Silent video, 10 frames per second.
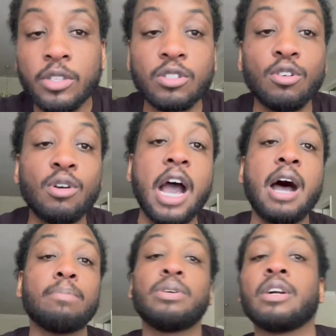So
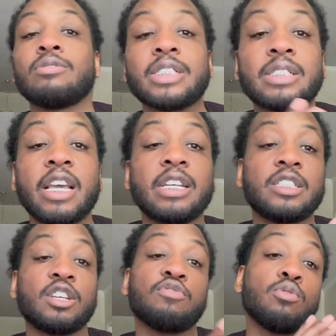I put on a set
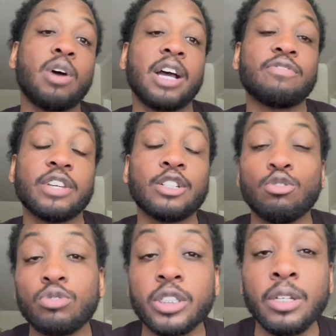just for Wife and
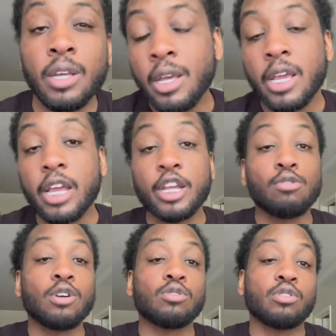Lucci, and they would
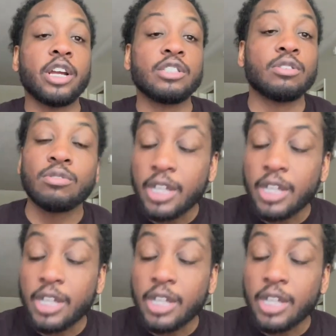go crazy on.